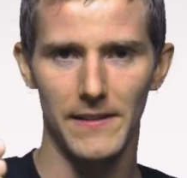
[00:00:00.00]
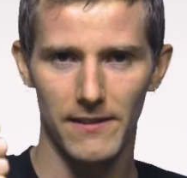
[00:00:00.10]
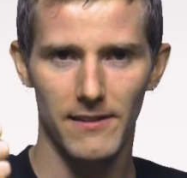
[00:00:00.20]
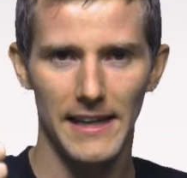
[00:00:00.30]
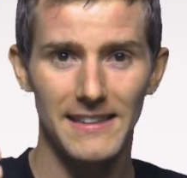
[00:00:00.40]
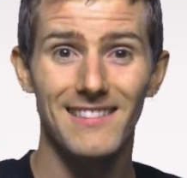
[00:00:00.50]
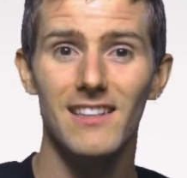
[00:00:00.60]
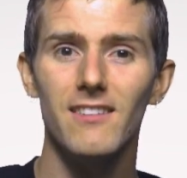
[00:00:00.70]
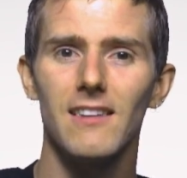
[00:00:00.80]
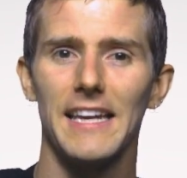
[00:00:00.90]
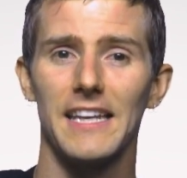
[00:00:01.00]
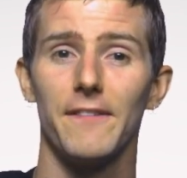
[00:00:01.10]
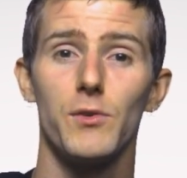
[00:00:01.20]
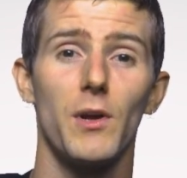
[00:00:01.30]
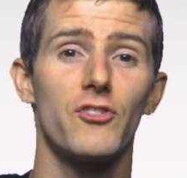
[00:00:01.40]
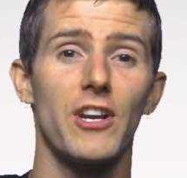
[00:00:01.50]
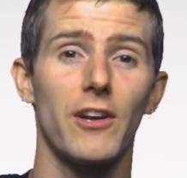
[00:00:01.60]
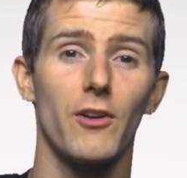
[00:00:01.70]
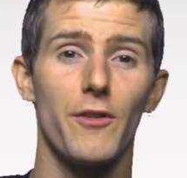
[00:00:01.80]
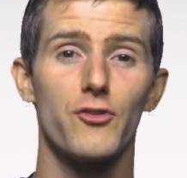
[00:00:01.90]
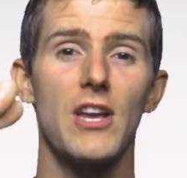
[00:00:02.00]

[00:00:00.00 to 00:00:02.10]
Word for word: you disliked it, dislike it. If you want to check out our other